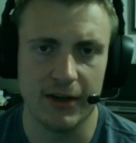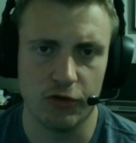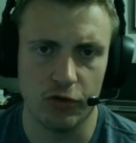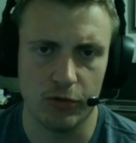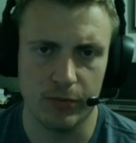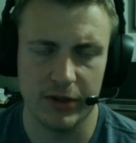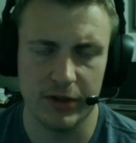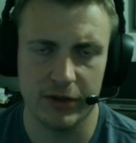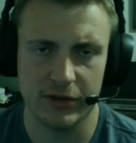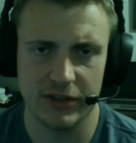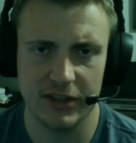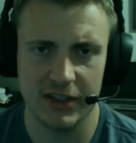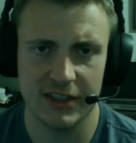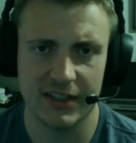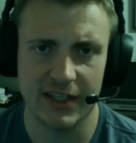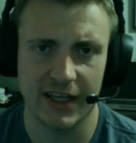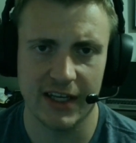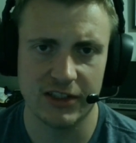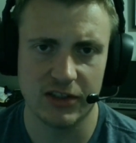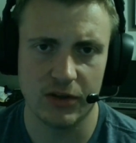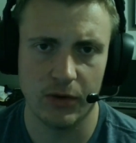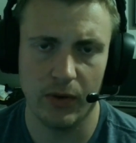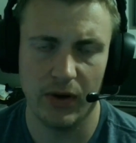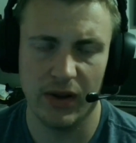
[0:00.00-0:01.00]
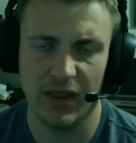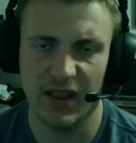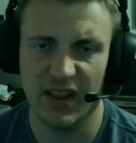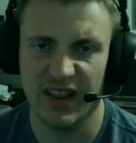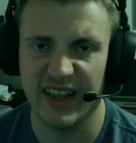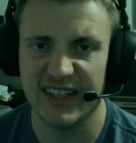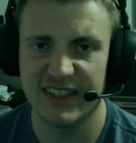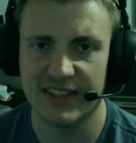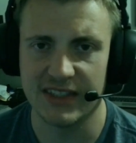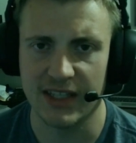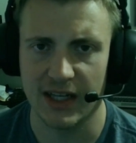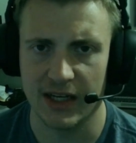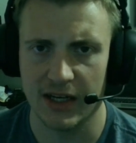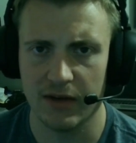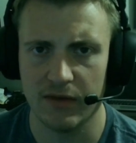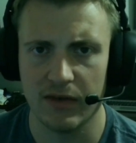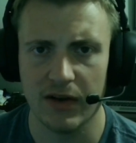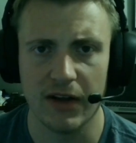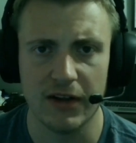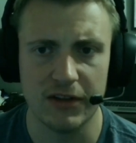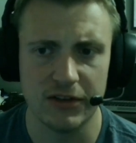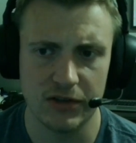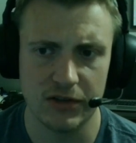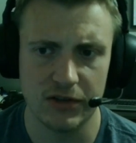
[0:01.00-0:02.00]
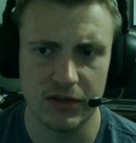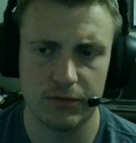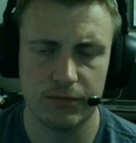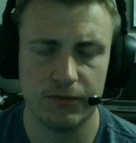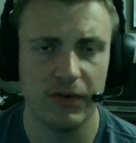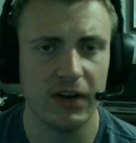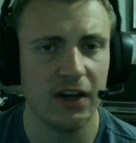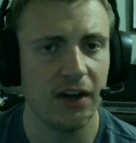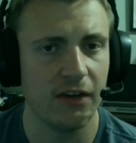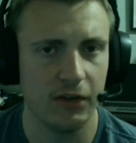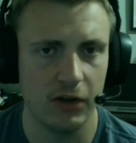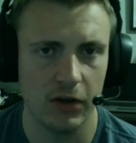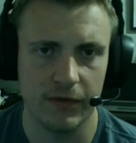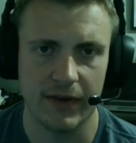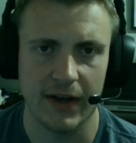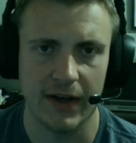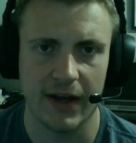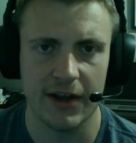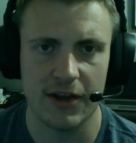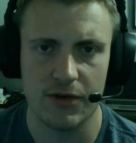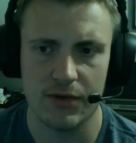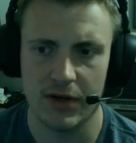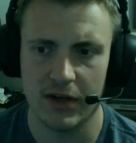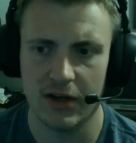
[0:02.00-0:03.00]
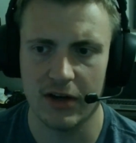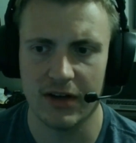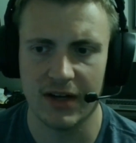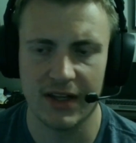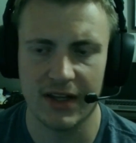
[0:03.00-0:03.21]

Normally you'll see these guys go in the late second round, so it's very real value here,